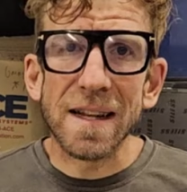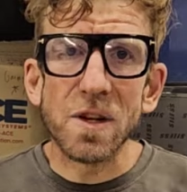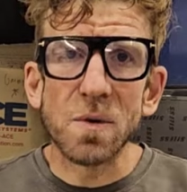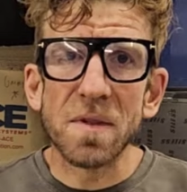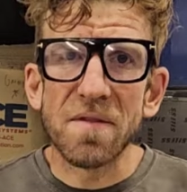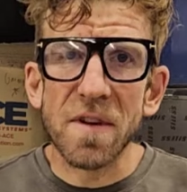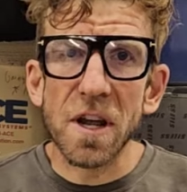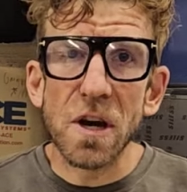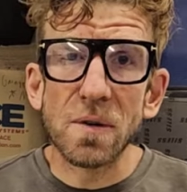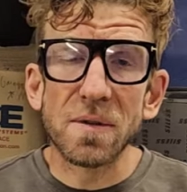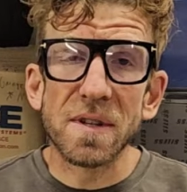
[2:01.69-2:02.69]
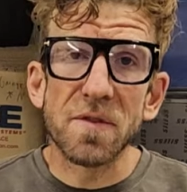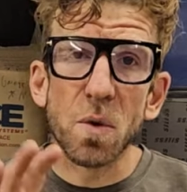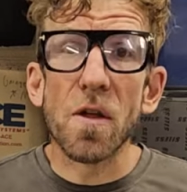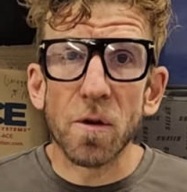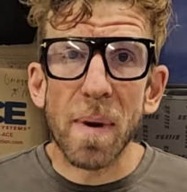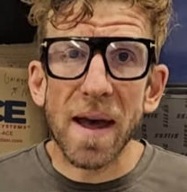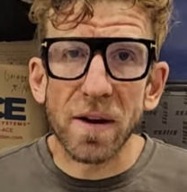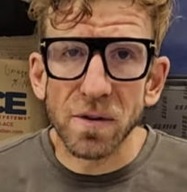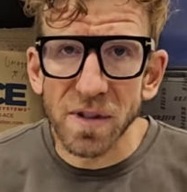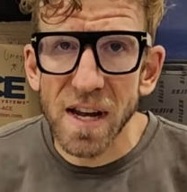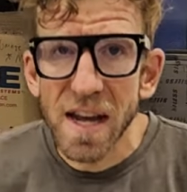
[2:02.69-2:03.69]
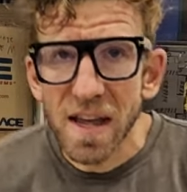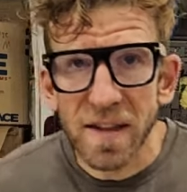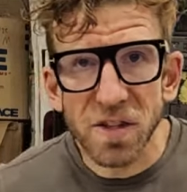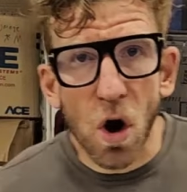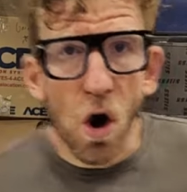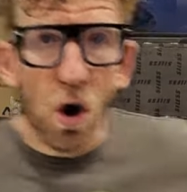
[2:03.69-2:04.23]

like they do in the videos and other panels. These